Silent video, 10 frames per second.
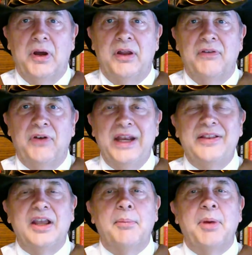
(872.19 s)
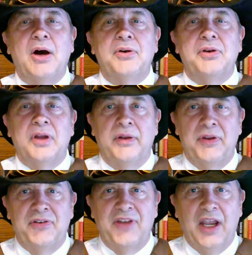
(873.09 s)
the funny thing about uh,
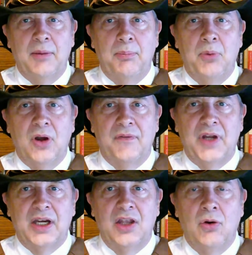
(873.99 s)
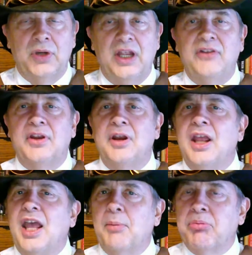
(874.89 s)
the second book of Don Quixote is that
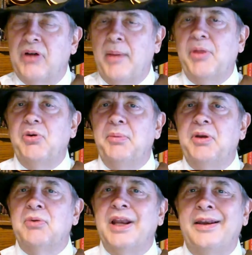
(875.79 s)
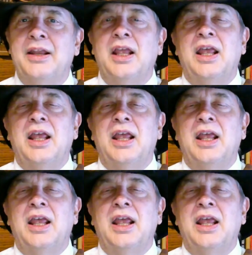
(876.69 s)
it probably wouldn't have been written